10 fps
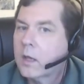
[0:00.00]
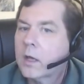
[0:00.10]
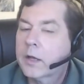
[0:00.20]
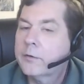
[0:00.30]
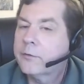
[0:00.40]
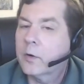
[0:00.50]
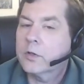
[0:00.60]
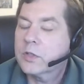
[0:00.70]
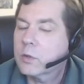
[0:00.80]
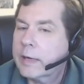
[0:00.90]

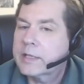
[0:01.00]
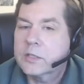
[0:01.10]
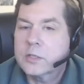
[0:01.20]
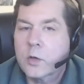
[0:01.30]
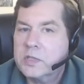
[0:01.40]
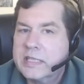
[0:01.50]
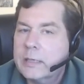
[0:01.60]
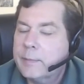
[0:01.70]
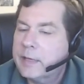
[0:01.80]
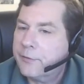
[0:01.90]
conversion rates don't seem
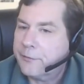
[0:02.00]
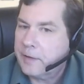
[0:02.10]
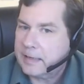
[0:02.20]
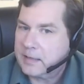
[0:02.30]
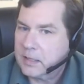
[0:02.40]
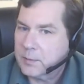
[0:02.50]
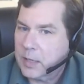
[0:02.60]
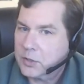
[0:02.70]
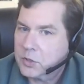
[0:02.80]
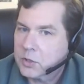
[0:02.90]
to be affected
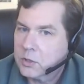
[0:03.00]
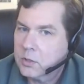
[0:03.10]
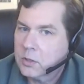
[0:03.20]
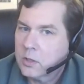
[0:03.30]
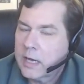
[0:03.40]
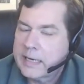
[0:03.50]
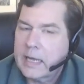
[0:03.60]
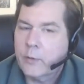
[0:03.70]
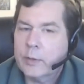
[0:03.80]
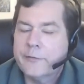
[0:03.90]
much.
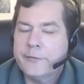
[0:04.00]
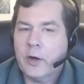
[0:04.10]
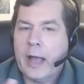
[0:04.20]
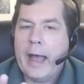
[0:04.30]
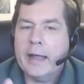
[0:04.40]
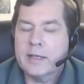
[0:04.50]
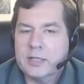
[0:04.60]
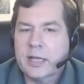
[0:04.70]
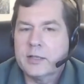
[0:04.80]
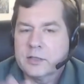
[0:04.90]
Now, if your ad
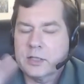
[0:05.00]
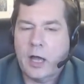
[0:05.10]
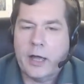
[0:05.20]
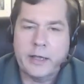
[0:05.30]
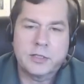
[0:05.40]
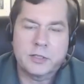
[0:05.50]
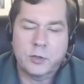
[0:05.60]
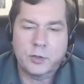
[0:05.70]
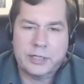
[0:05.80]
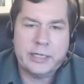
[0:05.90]
said size
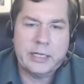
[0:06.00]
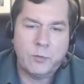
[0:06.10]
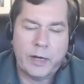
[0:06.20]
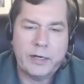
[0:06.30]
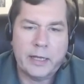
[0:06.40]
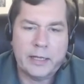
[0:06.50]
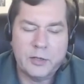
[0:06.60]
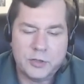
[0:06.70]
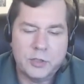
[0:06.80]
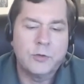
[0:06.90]
13 red Nike
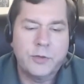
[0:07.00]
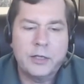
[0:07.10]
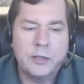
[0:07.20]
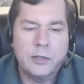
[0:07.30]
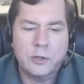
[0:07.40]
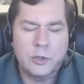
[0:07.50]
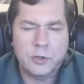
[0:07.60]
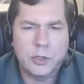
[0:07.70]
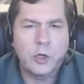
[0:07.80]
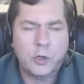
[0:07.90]
shoe, then
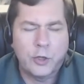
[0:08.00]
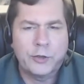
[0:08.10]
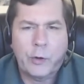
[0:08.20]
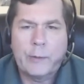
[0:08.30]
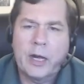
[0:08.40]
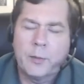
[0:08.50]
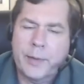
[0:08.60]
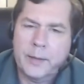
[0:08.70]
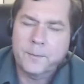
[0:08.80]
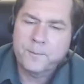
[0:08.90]
your click-through rate might have been.